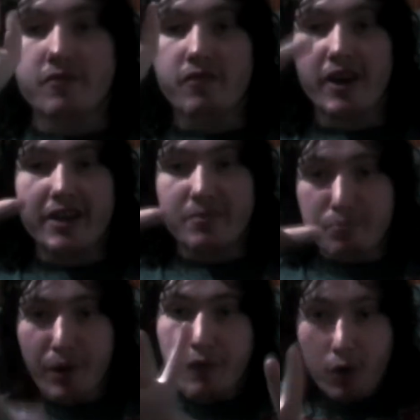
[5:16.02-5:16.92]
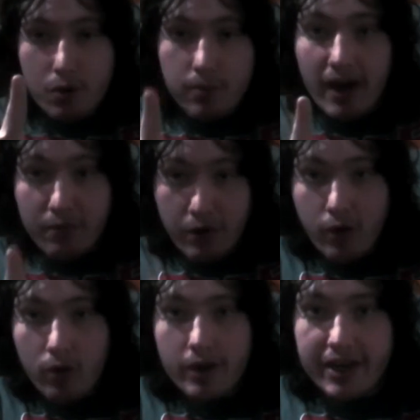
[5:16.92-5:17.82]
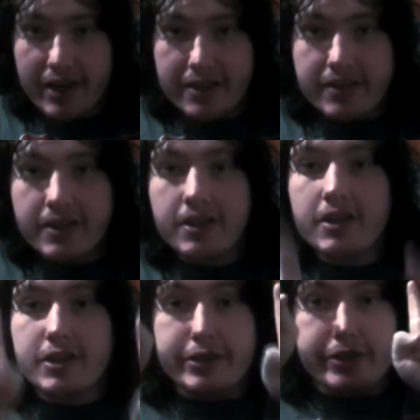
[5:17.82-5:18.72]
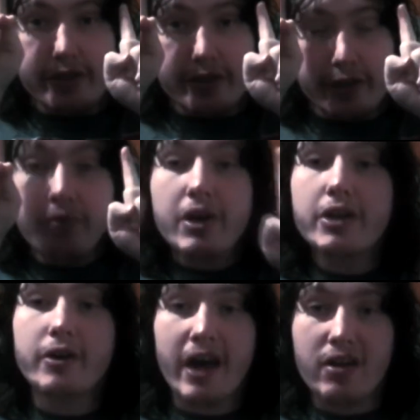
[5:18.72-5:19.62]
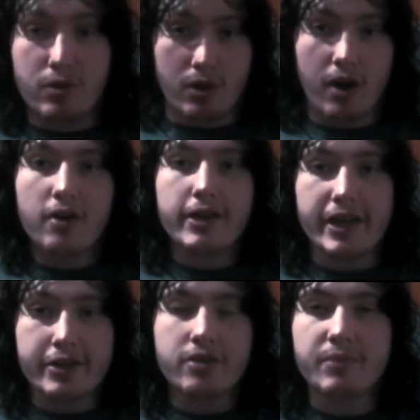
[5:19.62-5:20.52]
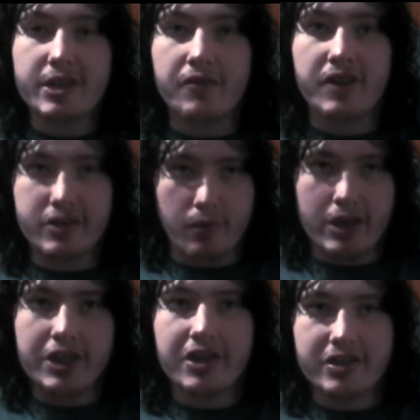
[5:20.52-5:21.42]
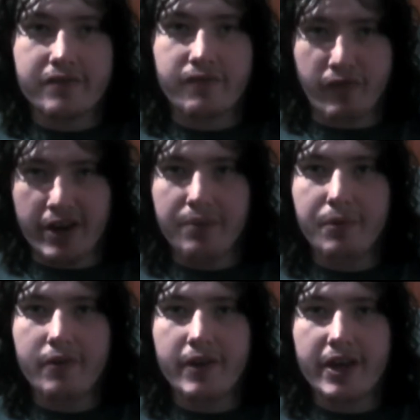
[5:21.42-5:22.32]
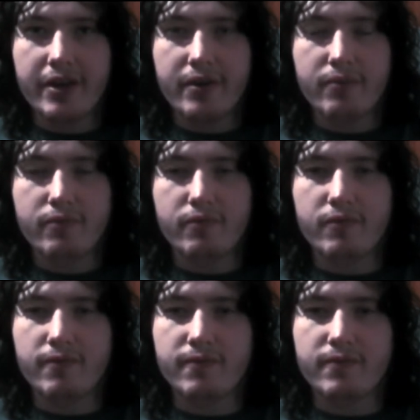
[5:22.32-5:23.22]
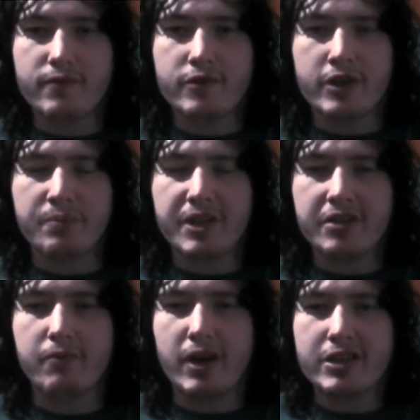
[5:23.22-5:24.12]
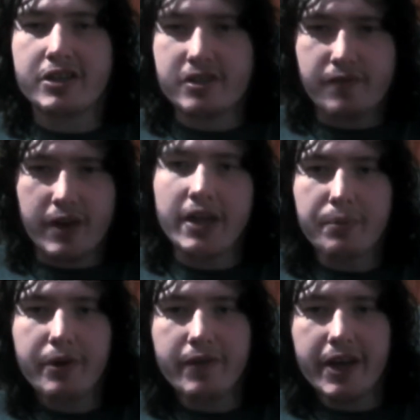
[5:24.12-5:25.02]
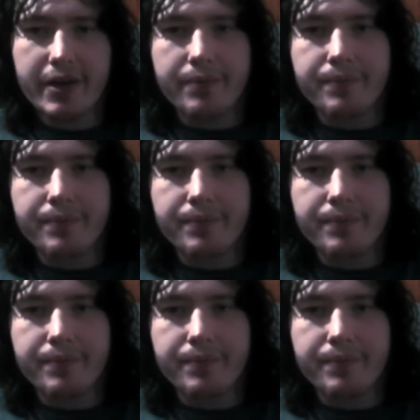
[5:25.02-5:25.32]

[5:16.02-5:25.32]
Like, before recording this, you want to know how long it took me to finish watching this freaking movie? took me to watch this fucking movie?